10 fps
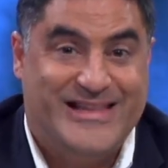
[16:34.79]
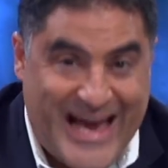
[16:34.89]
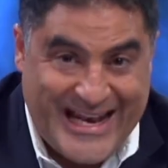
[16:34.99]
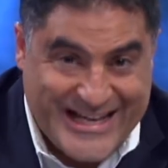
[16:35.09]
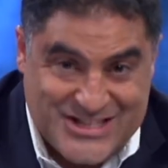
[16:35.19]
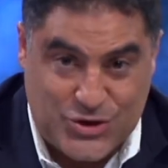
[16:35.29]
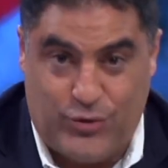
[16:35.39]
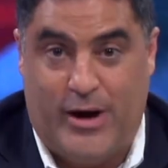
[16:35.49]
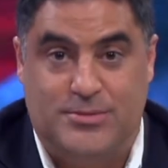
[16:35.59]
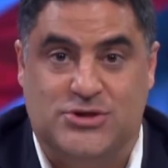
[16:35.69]
That is
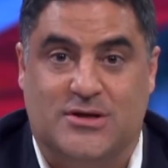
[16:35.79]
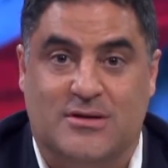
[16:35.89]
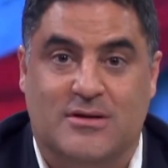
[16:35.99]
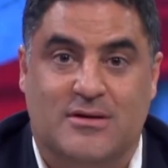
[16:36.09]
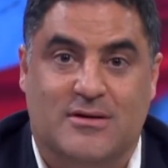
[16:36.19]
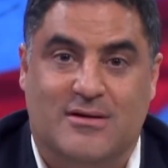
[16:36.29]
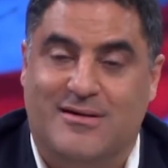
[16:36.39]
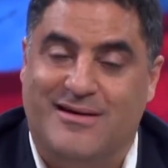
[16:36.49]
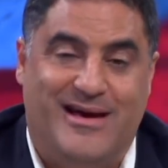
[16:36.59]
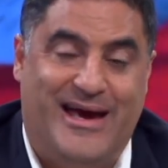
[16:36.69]
corruption.
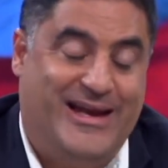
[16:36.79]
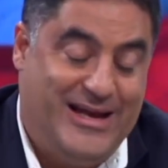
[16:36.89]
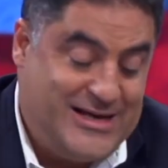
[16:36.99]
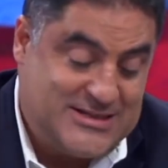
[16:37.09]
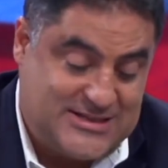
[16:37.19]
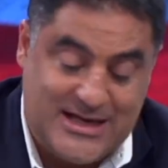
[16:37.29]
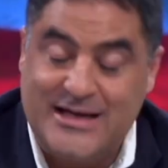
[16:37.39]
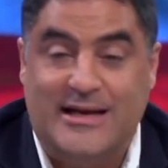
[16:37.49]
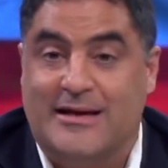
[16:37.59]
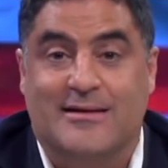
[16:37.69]
And it is
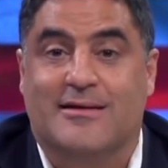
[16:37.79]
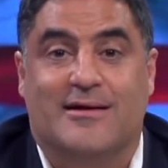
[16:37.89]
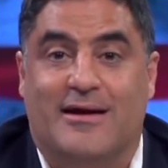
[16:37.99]
sickening.